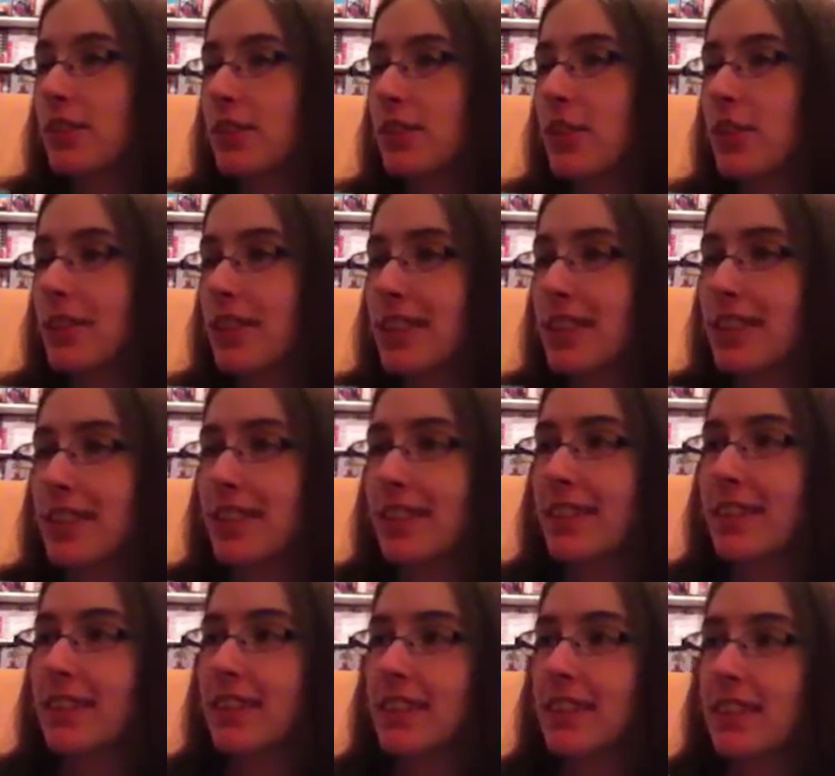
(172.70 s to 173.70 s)
talking
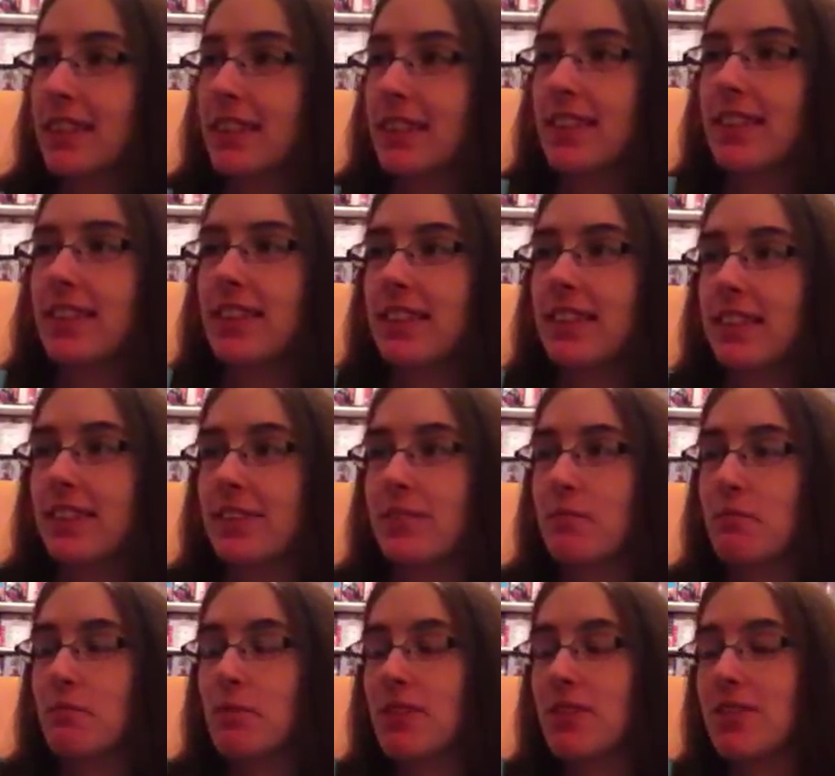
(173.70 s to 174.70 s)
and
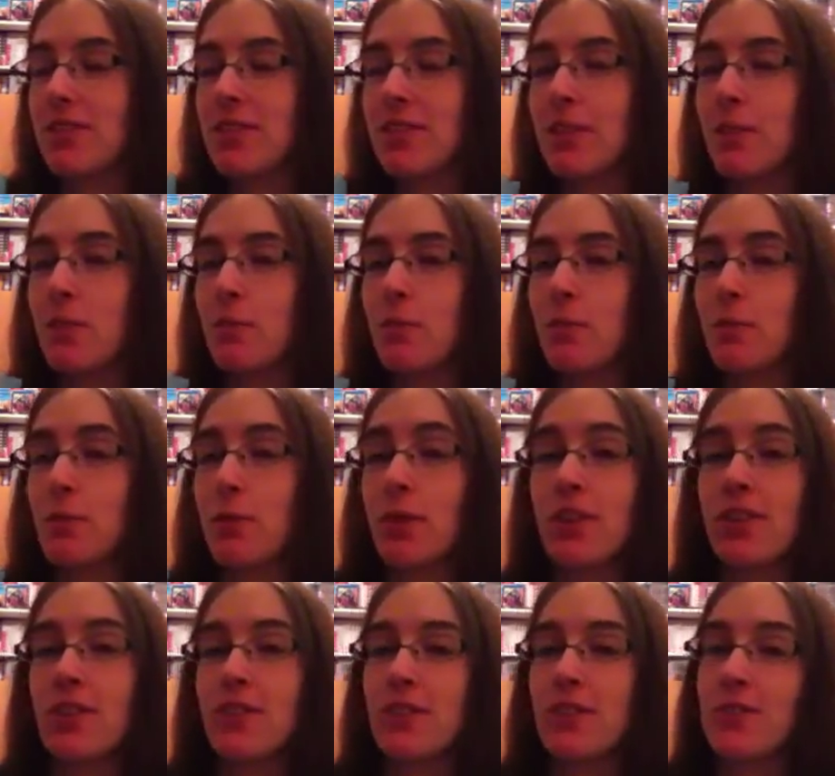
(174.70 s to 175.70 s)
messing up
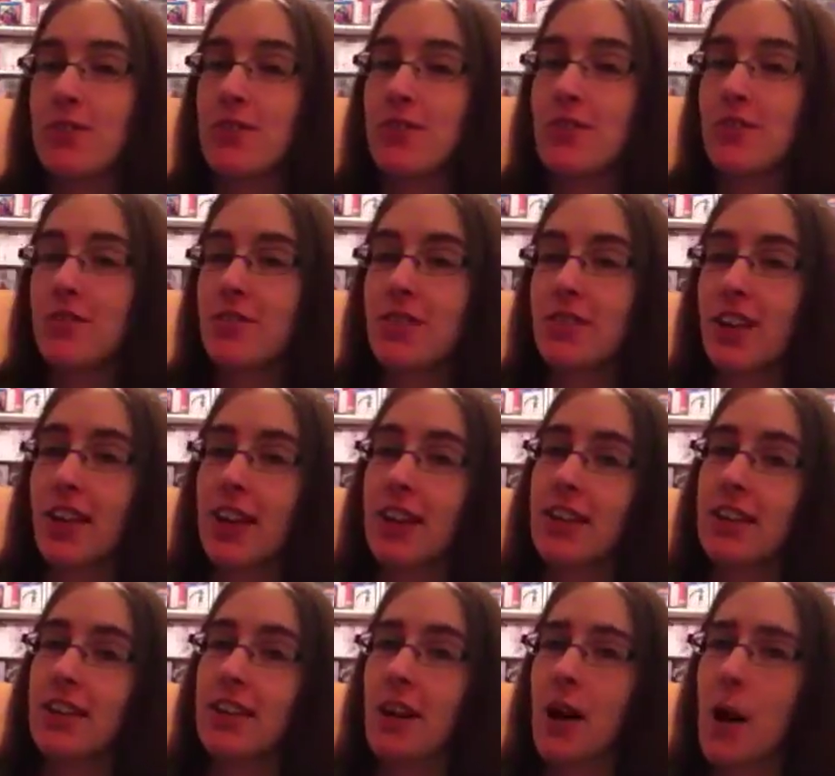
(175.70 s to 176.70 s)
words like
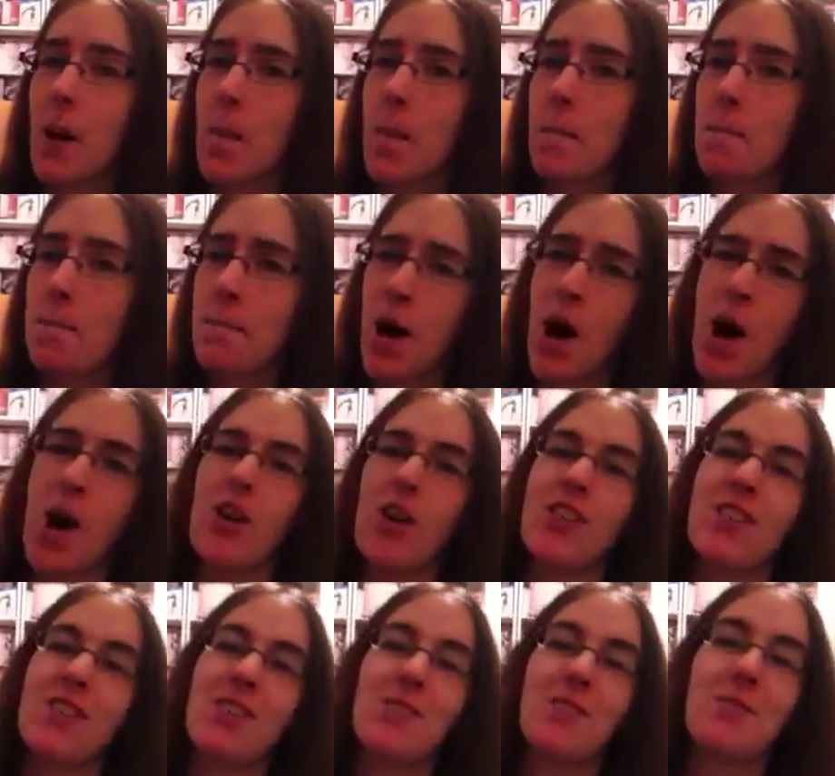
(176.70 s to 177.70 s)
a
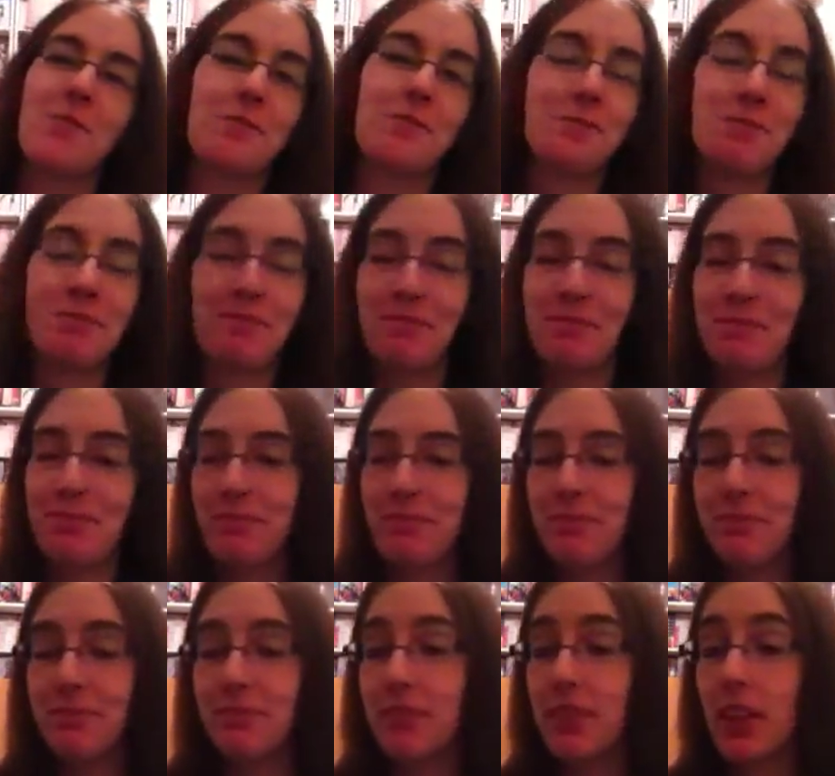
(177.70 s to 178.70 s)
boss.
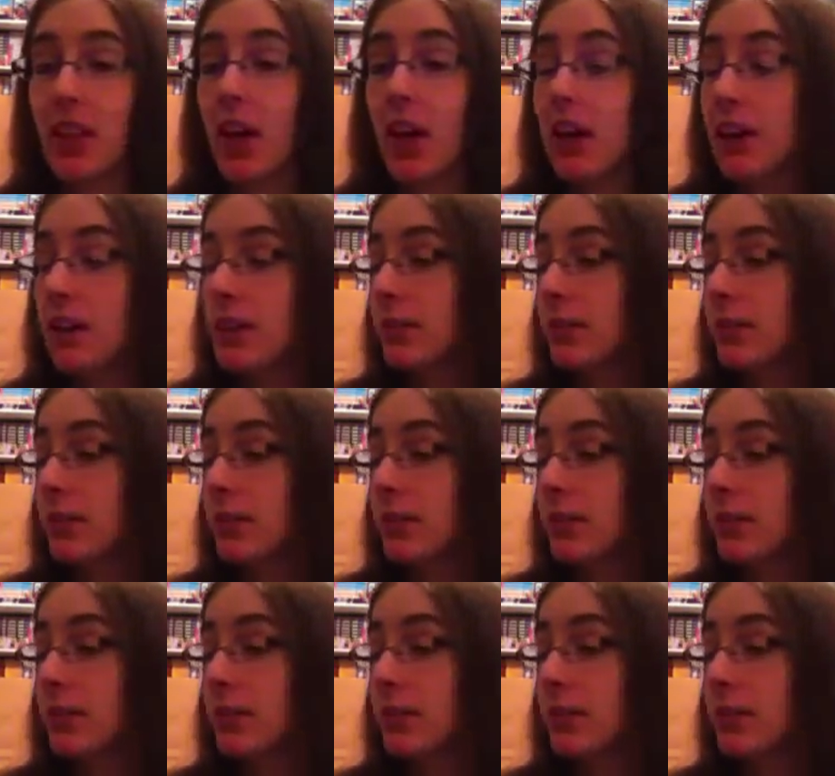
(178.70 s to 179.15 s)
I don't